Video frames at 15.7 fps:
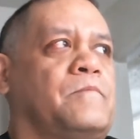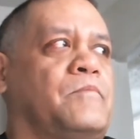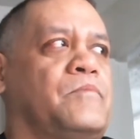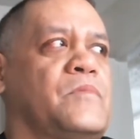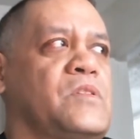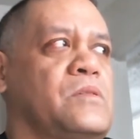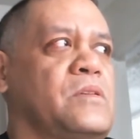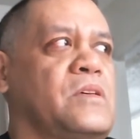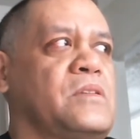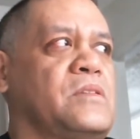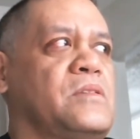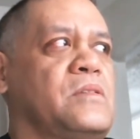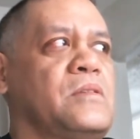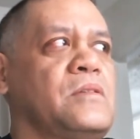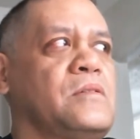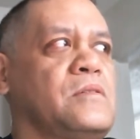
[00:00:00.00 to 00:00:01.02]
So
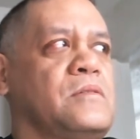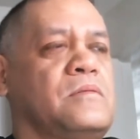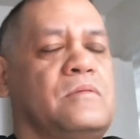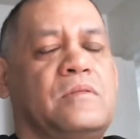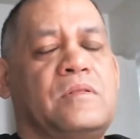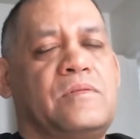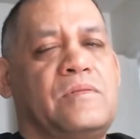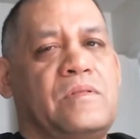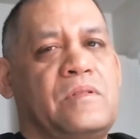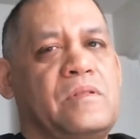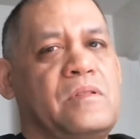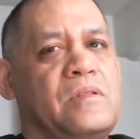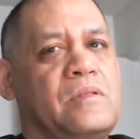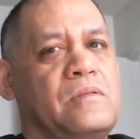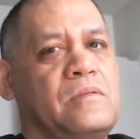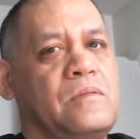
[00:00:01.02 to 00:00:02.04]
that's his
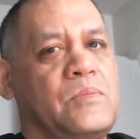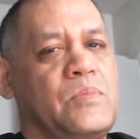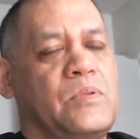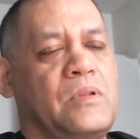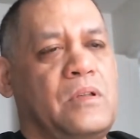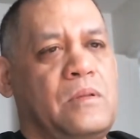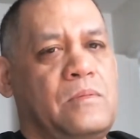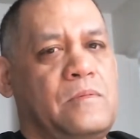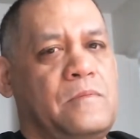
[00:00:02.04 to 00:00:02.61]
first problem.